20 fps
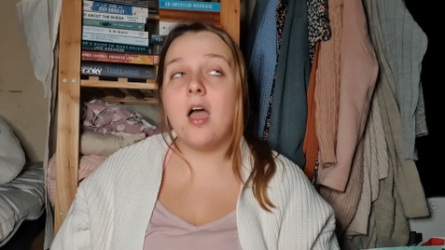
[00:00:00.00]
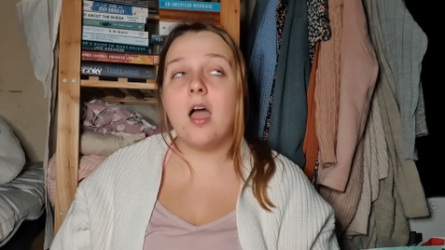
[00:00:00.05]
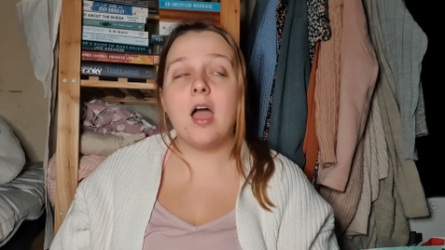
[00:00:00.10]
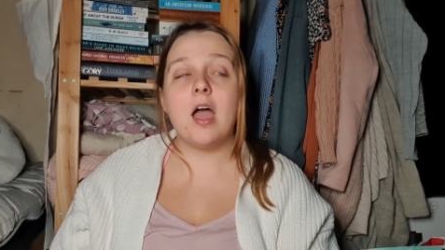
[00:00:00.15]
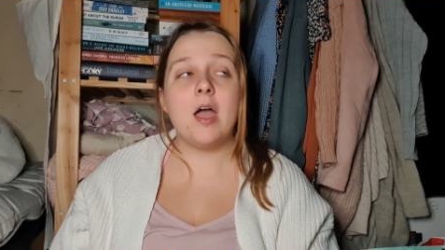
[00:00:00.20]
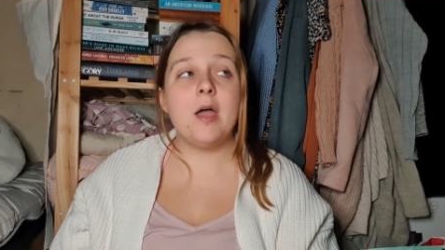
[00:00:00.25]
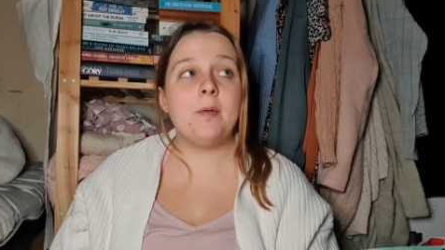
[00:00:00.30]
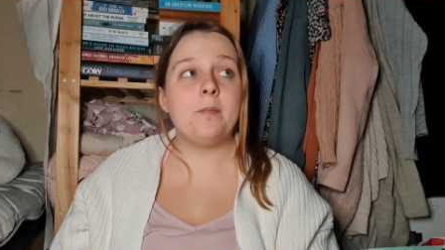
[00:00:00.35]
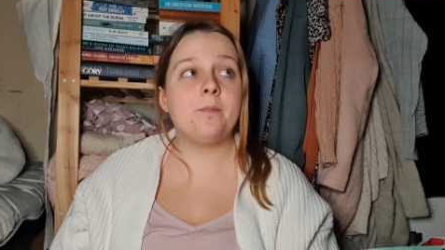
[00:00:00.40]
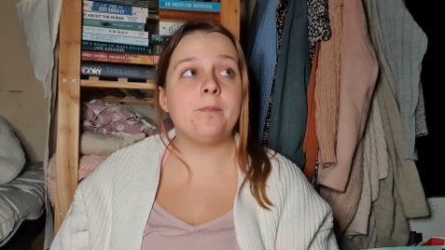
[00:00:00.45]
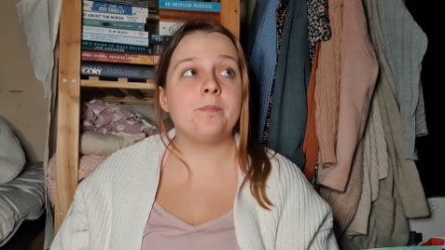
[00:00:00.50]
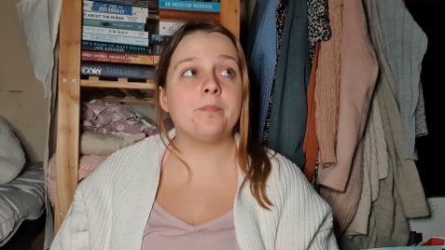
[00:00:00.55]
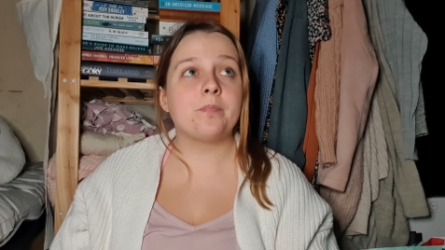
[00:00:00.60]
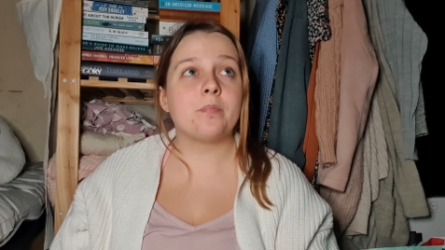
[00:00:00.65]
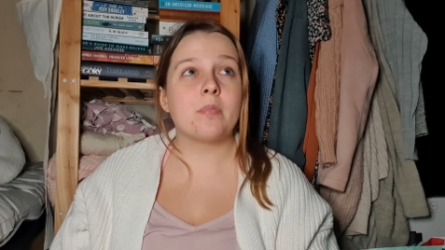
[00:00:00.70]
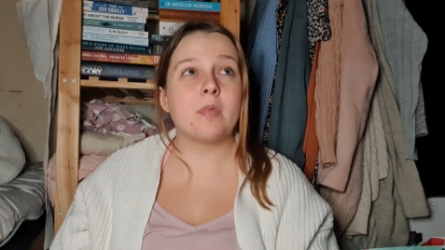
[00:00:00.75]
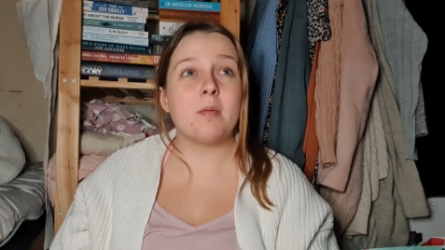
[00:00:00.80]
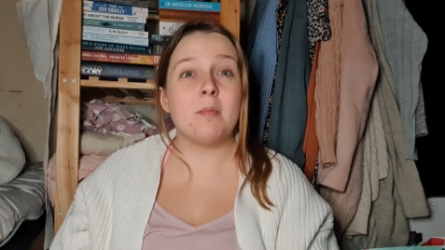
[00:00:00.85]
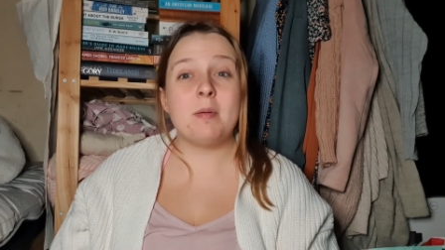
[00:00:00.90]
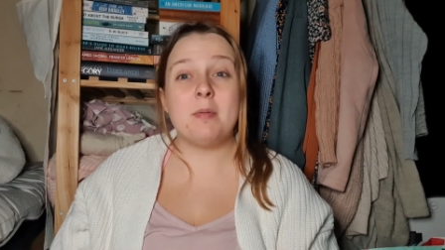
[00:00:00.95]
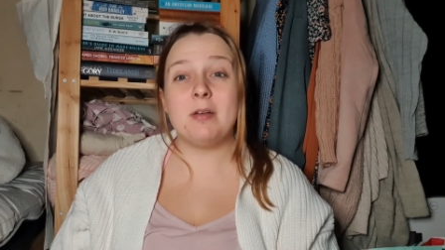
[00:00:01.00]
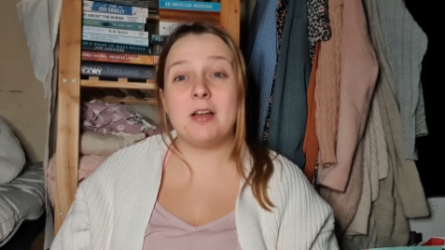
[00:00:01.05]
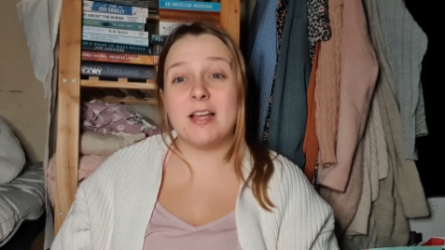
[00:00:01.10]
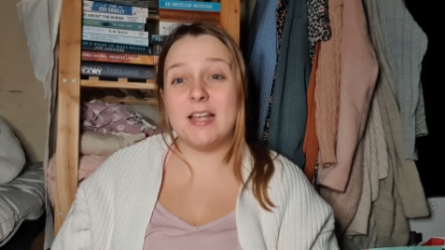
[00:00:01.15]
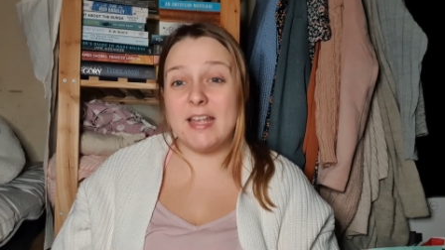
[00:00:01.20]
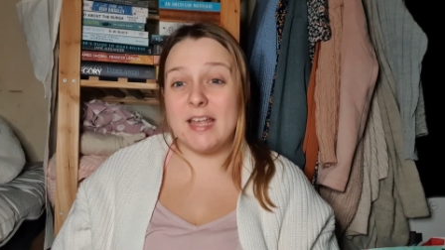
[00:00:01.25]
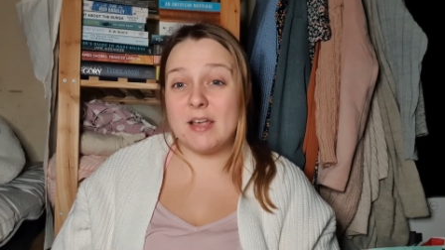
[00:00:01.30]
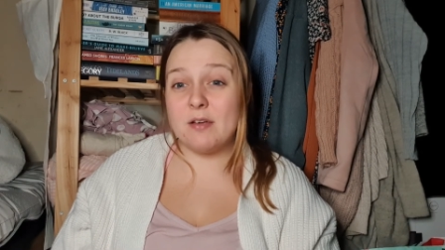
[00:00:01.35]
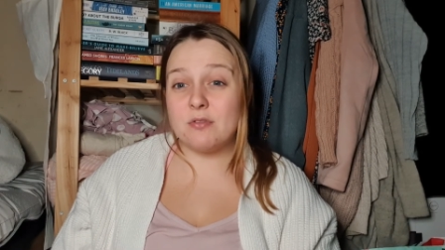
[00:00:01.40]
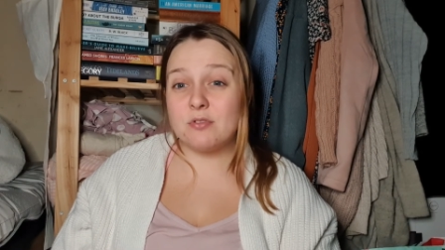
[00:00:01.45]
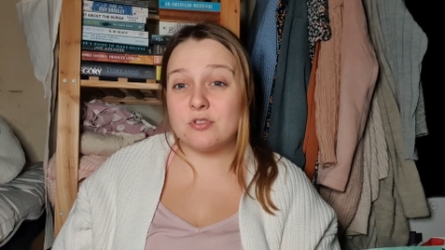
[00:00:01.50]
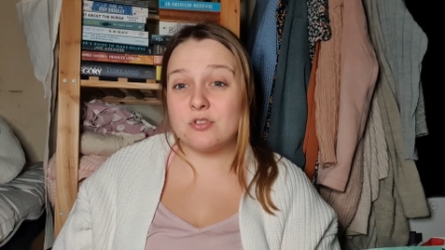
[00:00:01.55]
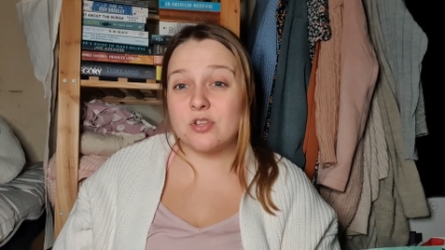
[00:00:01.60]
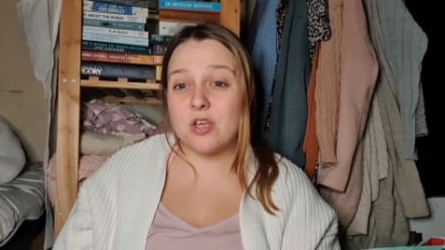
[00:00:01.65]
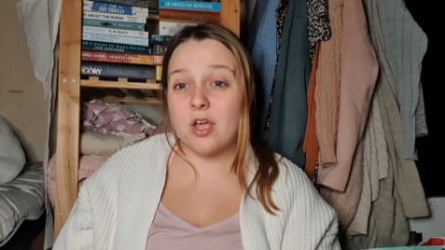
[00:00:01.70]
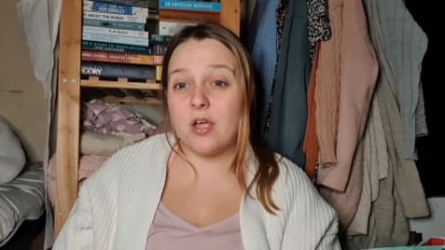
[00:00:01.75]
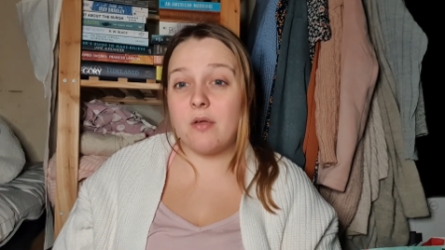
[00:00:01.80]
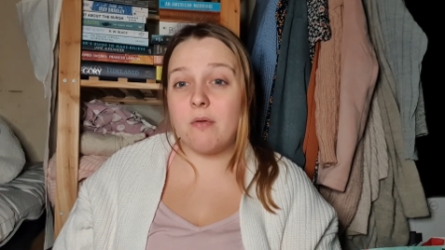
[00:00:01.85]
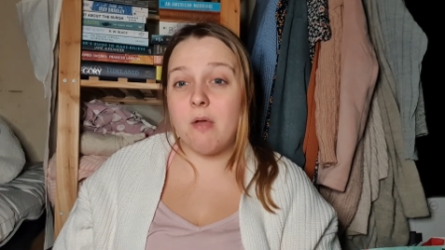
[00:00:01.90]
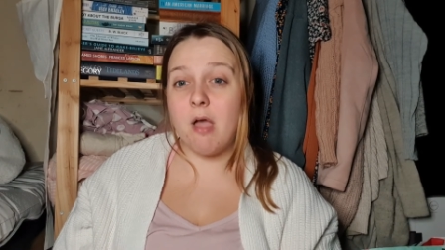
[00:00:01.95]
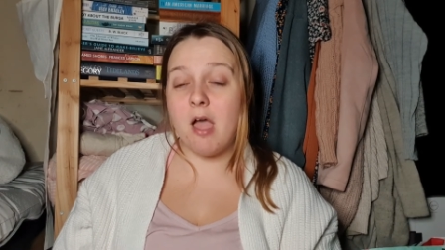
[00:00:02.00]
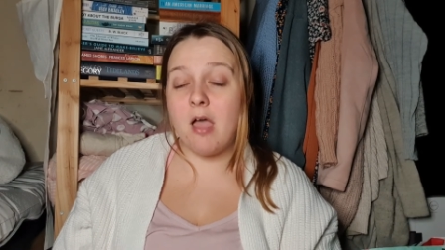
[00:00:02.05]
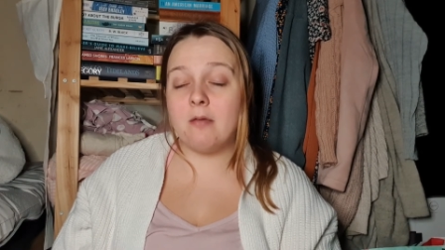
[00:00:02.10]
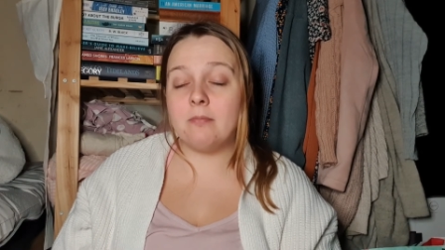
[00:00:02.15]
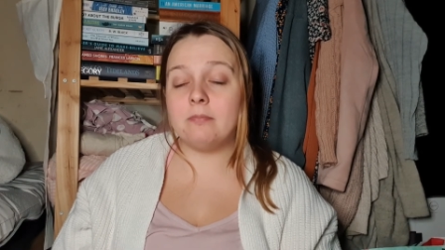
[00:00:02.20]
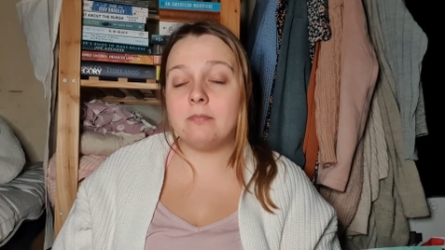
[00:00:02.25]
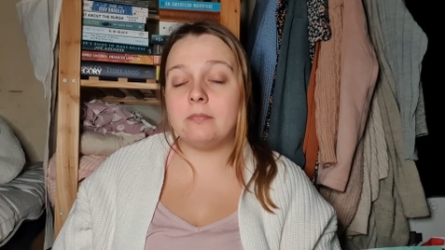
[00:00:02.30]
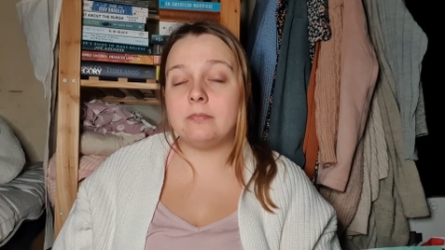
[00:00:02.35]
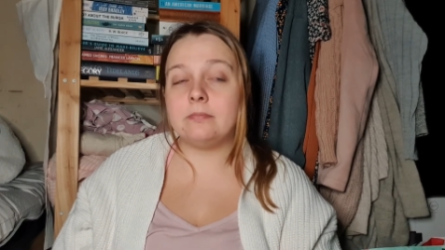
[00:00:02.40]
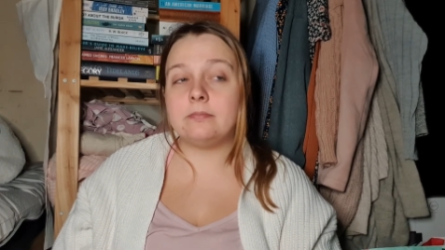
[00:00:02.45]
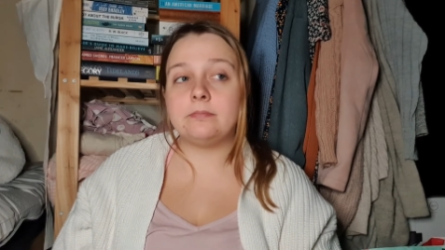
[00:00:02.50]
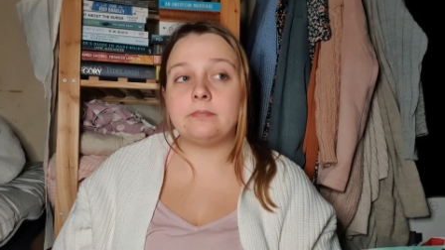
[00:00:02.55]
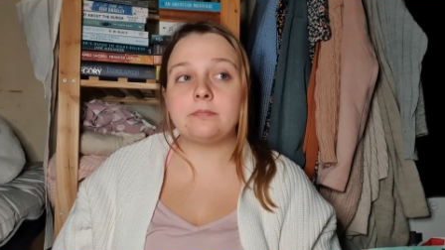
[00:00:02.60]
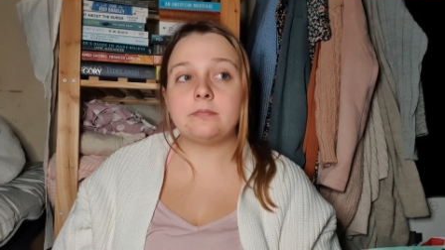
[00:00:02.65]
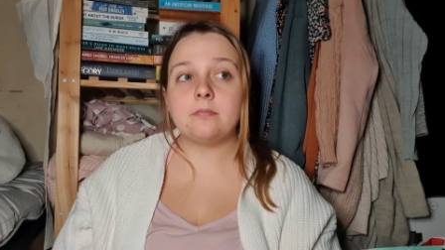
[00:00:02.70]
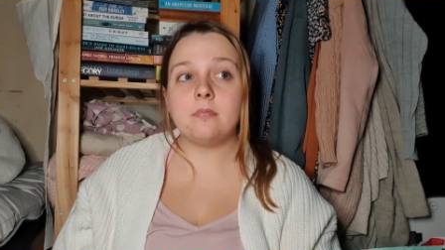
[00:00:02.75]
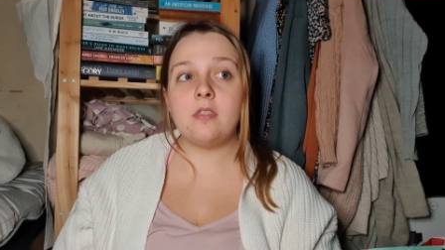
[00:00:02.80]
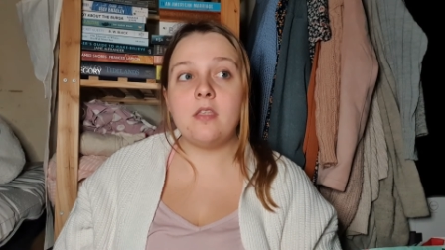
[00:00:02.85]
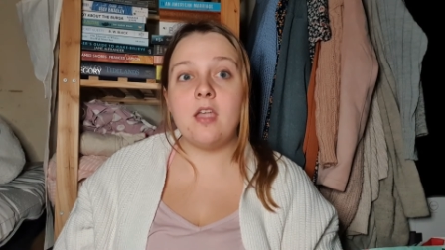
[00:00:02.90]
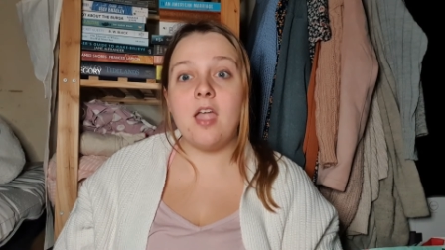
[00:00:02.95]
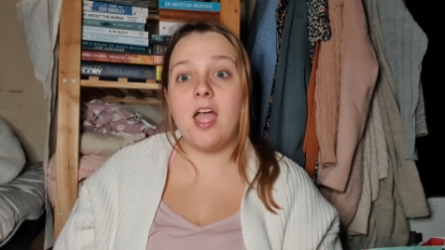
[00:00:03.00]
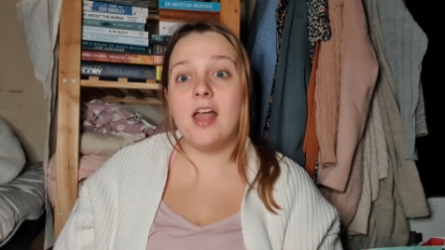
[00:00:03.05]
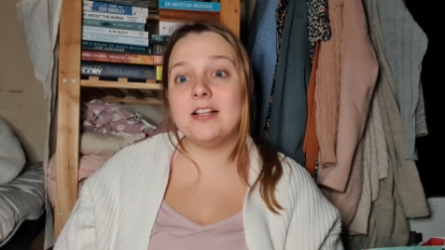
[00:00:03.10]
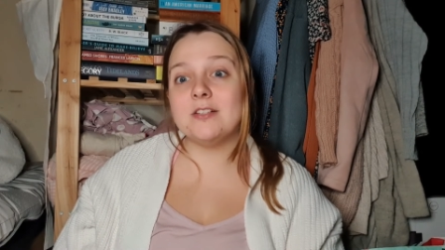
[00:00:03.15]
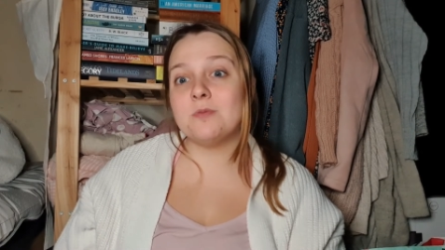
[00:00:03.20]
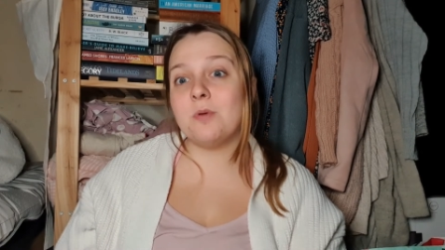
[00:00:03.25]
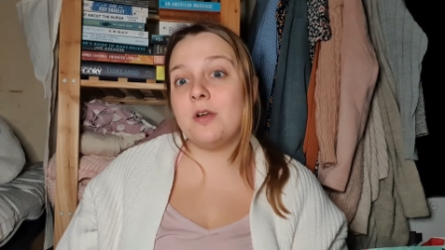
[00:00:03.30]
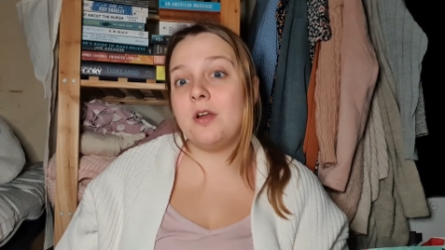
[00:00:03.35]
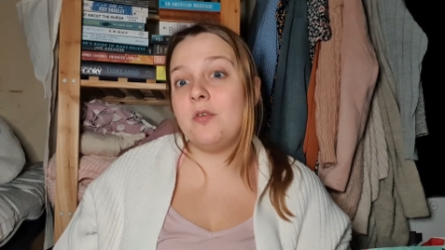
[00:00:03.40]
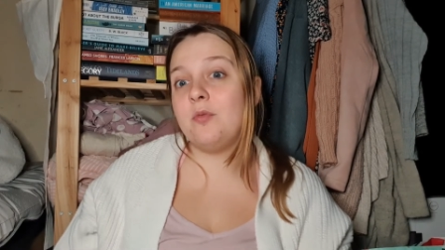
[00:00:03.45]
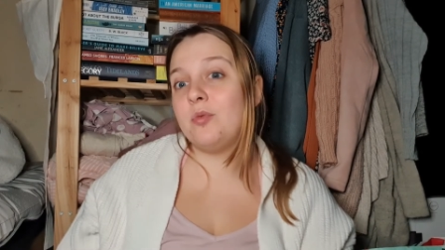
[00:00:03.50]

um, maybe like a year or so. Um, and it's one I've